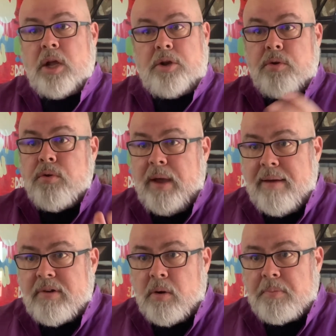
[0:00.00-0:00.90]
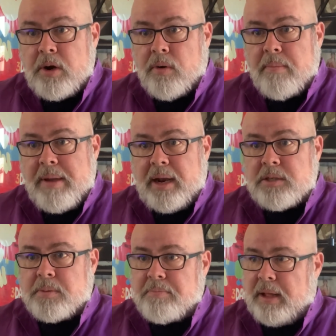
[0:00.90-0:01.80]
Do you have an open door
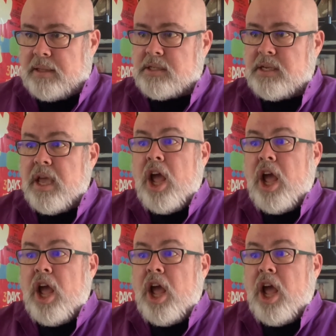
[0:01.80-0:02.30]
management policy?